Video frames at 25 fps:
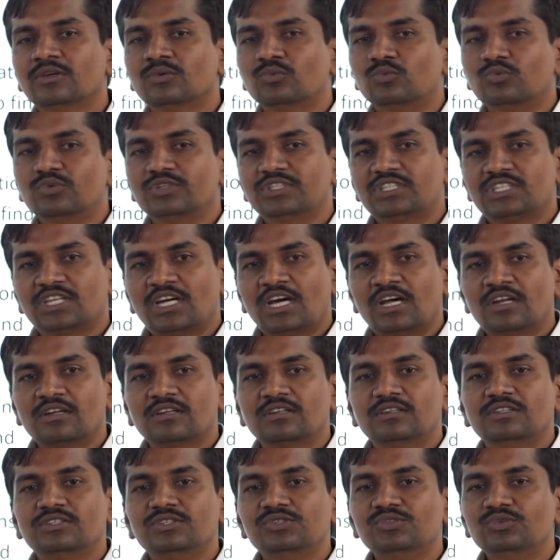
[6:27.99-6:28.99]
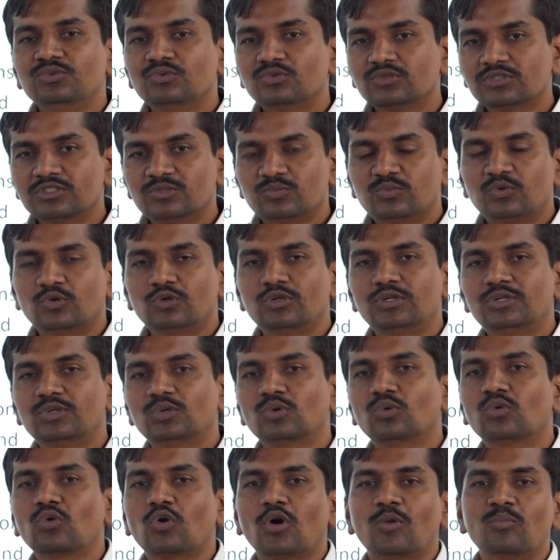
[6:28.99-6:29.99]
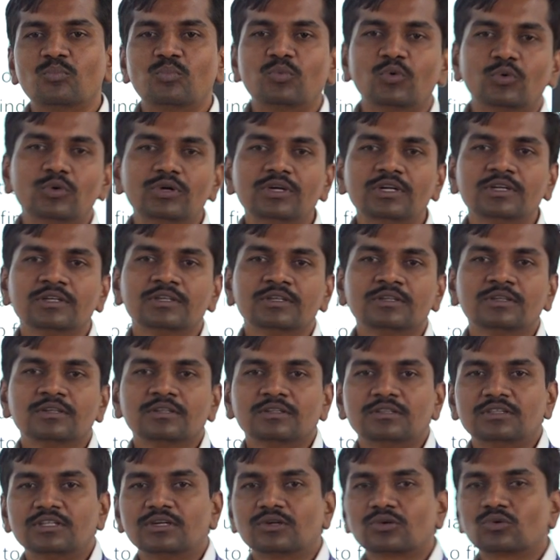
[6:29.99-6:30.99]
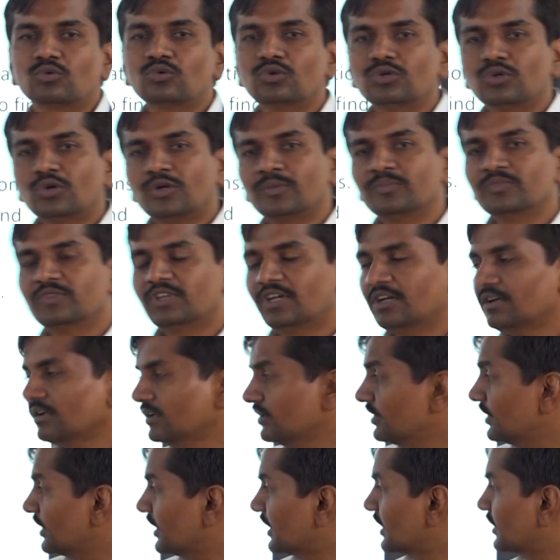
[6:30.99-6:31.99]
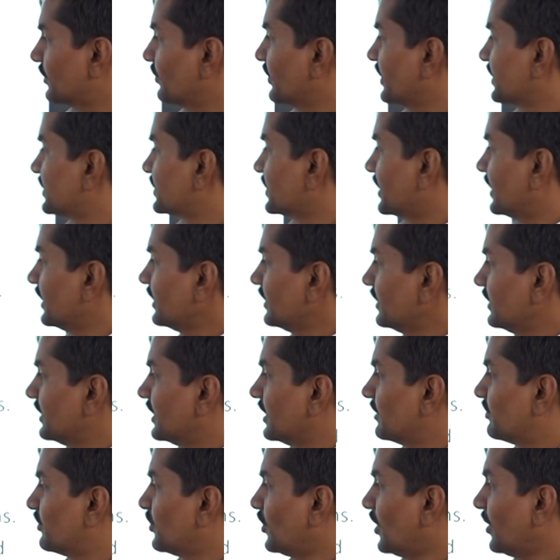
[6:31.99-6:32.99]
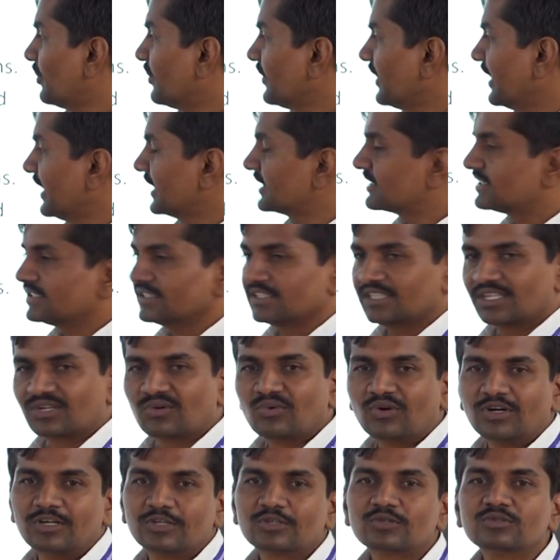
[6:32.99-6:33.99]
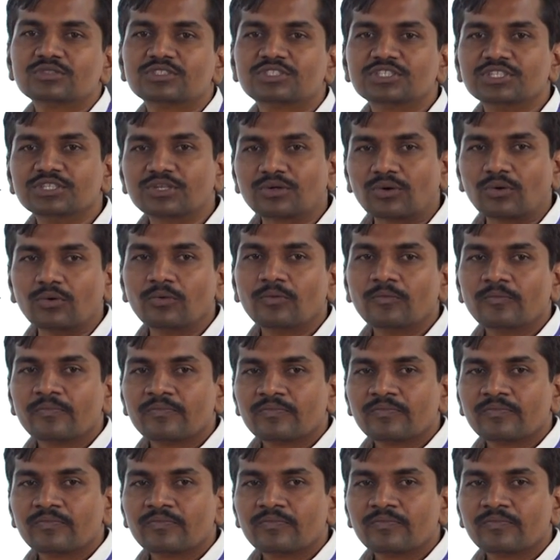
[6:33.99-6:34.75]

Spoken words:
which are useful to compute the root of the equation f of x is equal to 0,